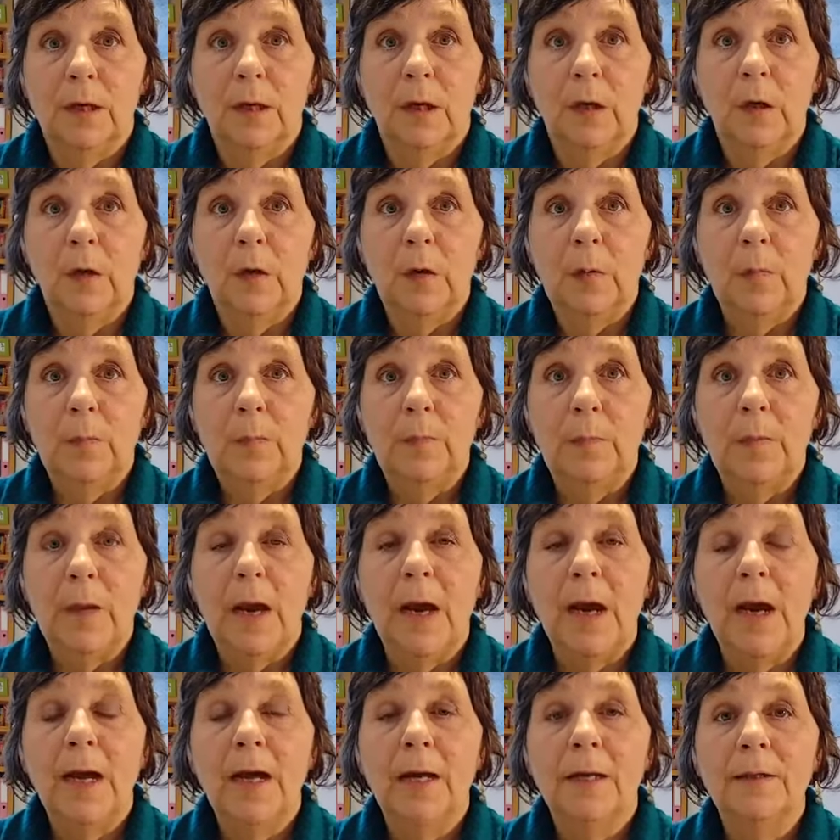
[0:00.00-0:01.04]

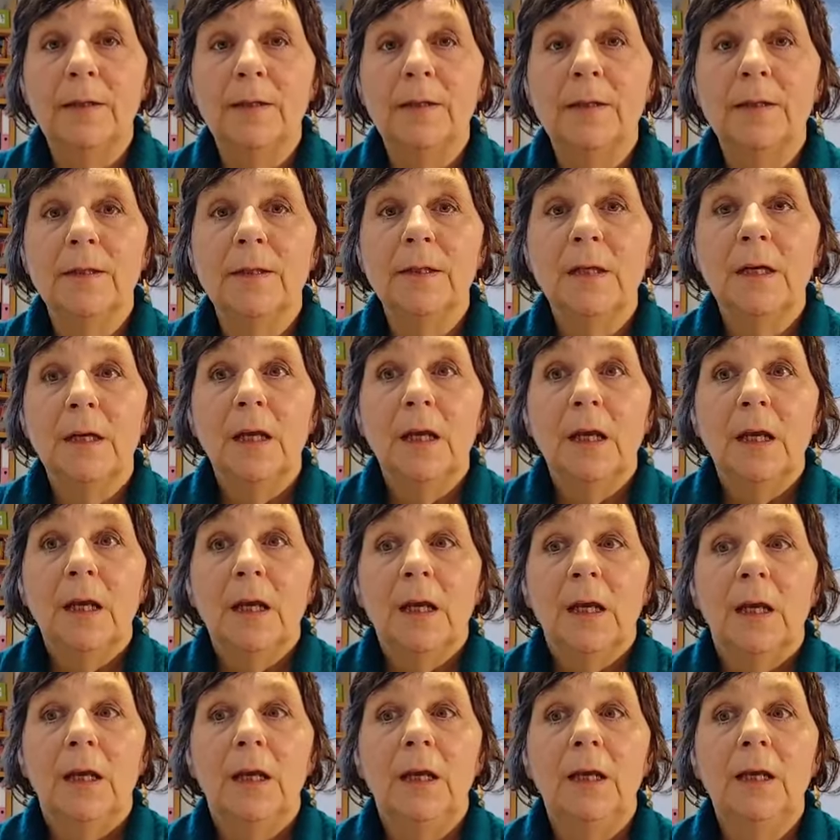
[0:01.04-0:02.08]
And
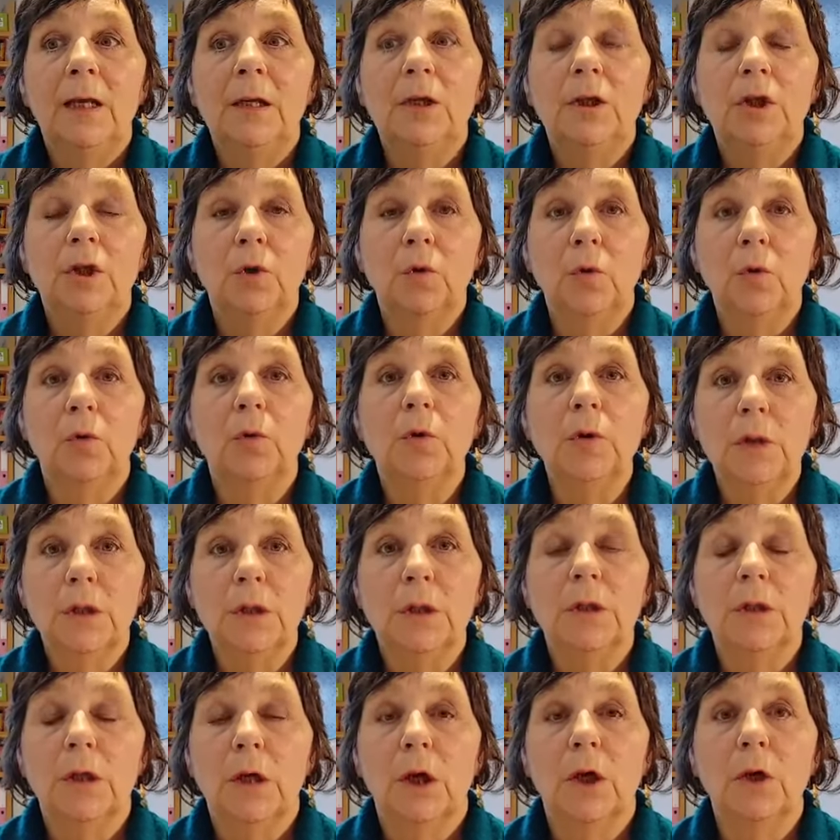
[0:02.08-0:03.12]
he
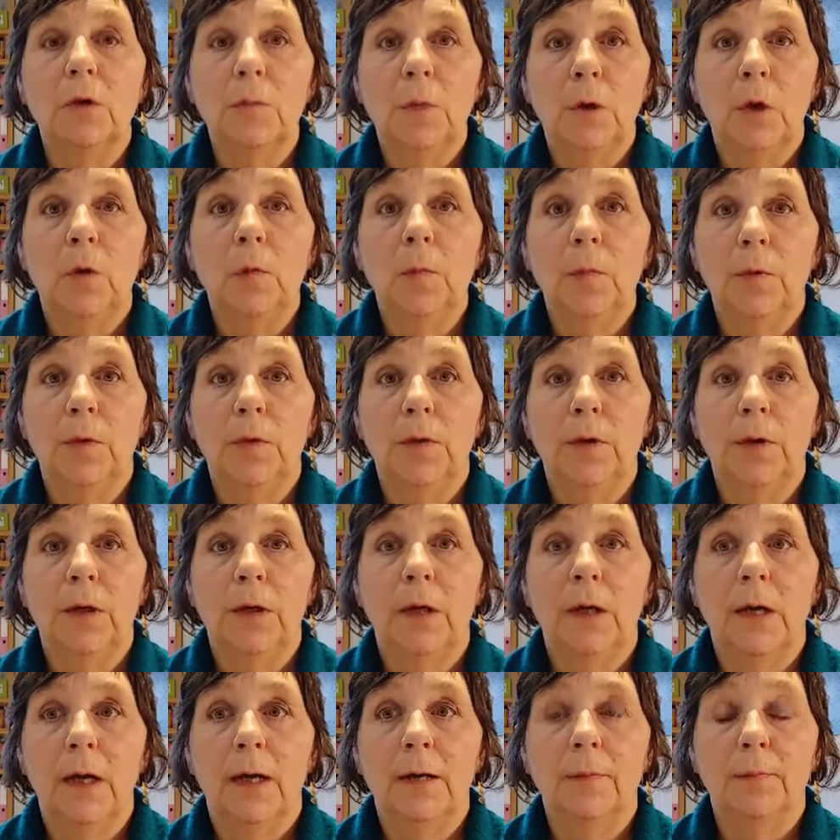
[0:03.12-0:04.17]
taught
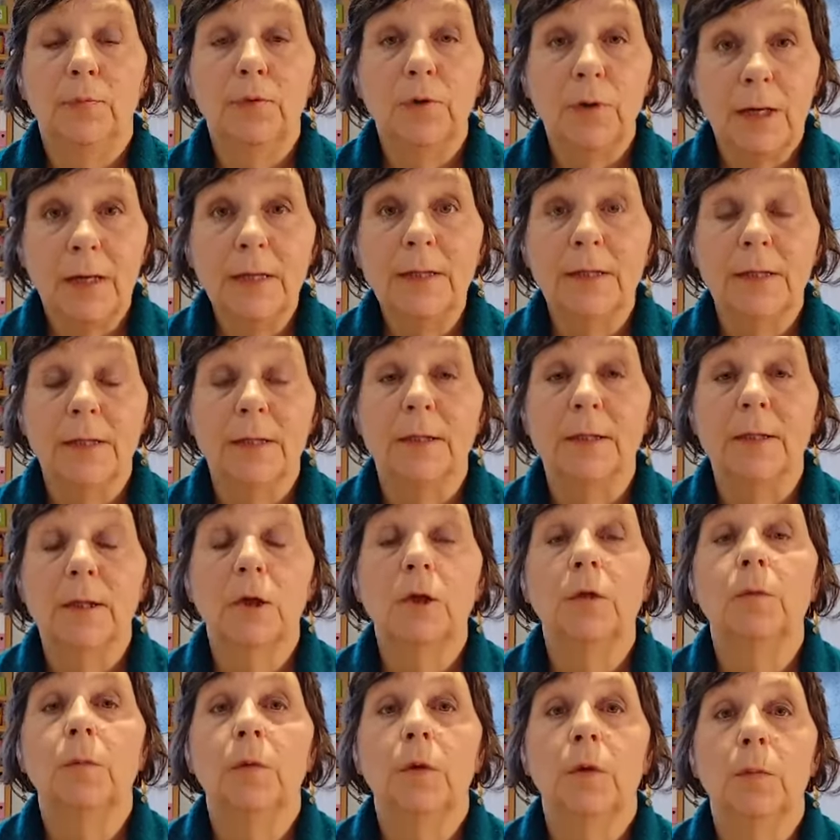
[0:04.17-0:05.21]
homeopathy and practiced
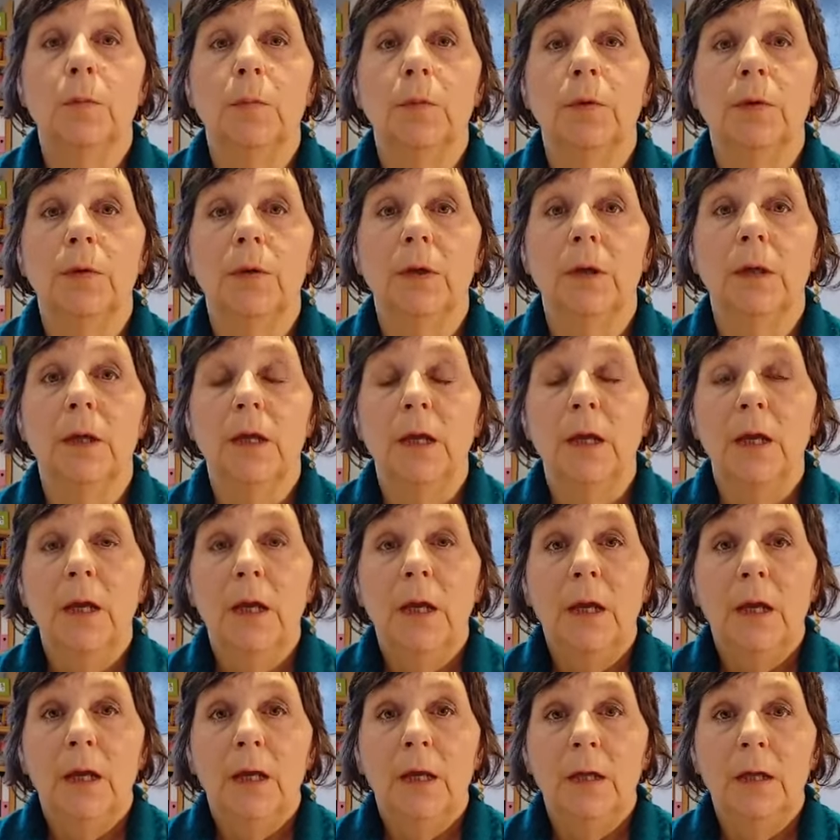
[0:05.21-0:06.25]
homeopathy
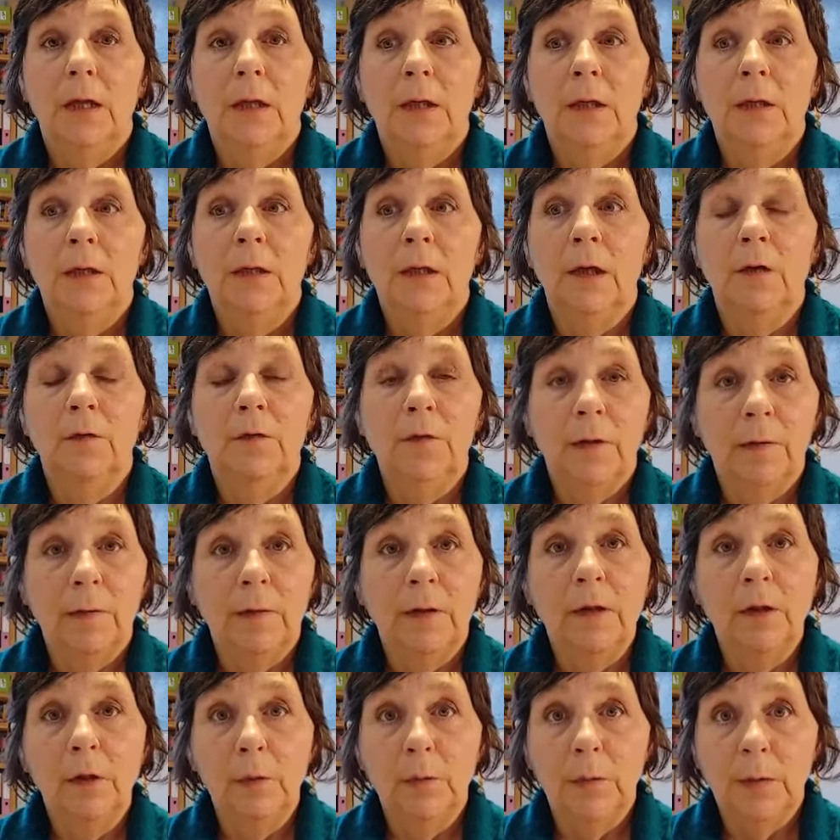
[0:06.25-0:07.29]
in a very
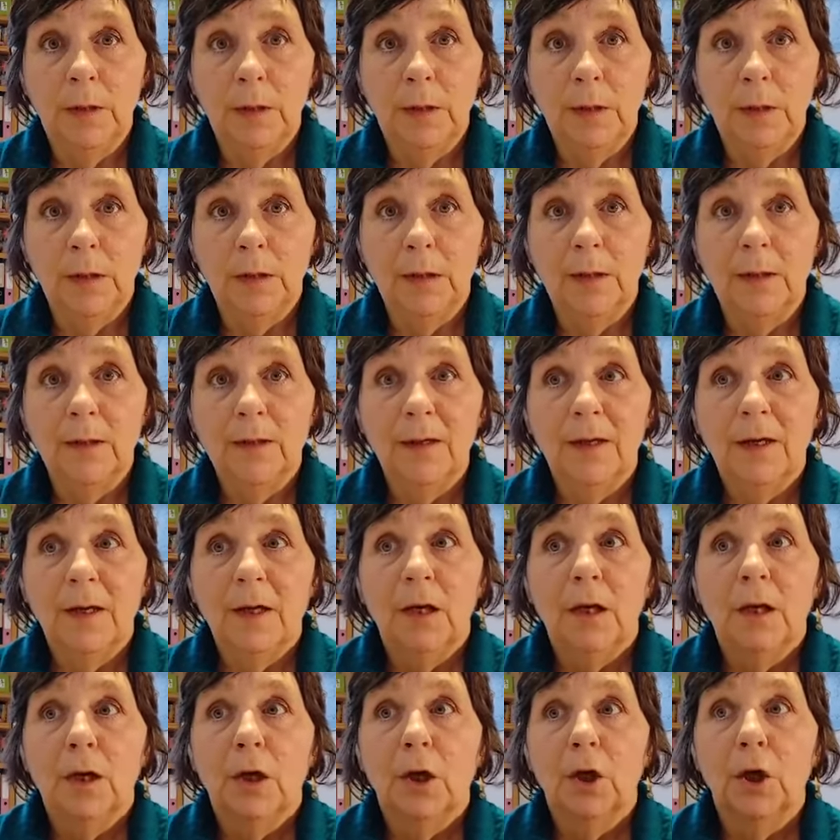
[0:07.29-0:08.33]
unique,
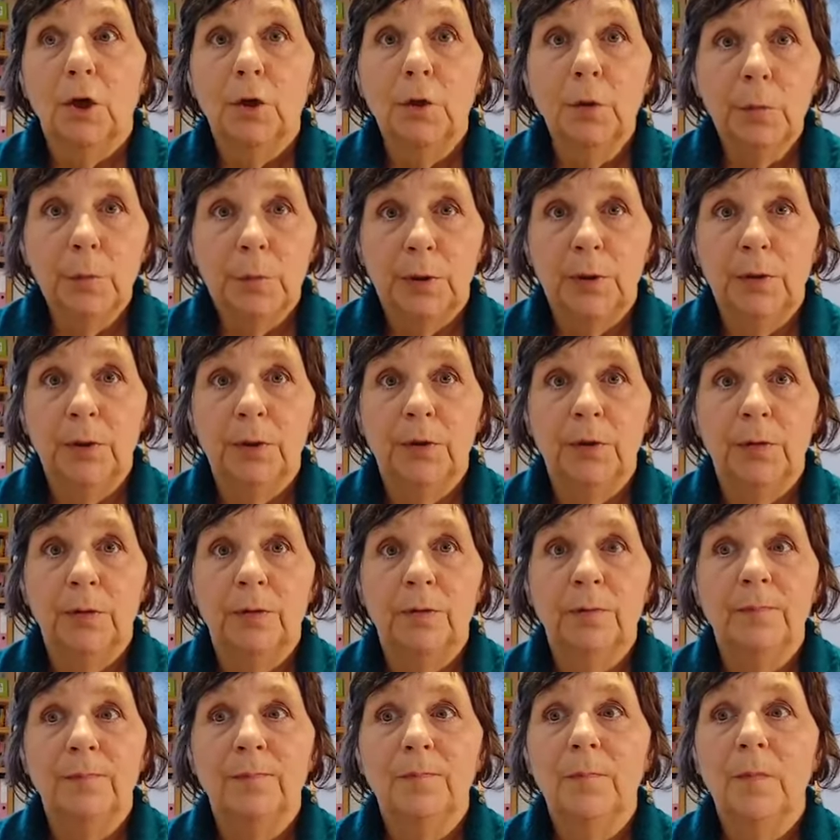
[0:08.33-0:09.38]

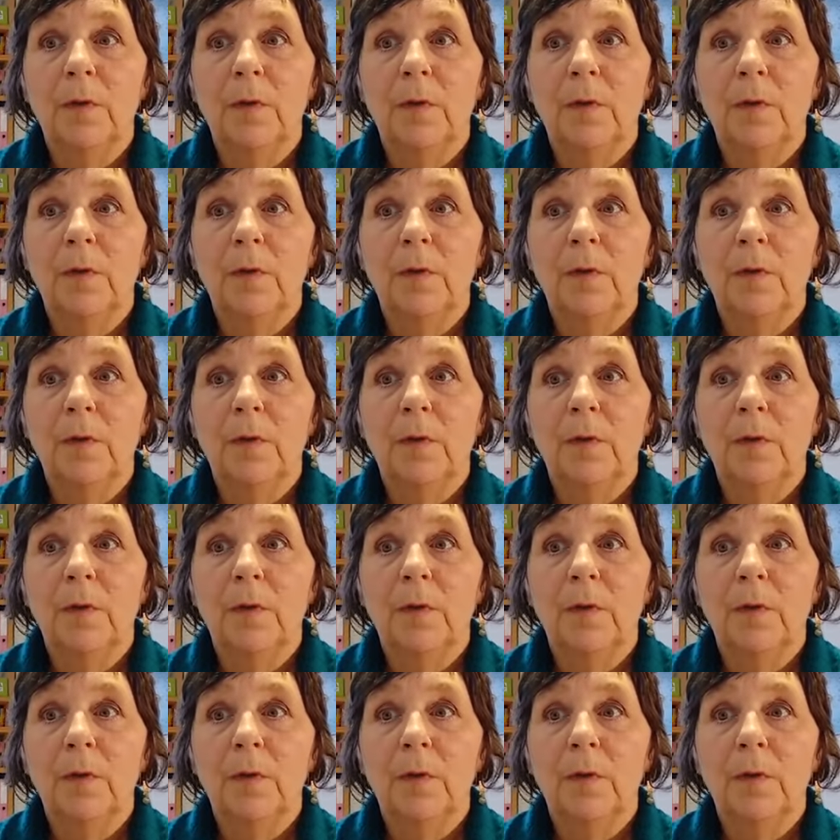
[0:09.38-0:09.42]
open,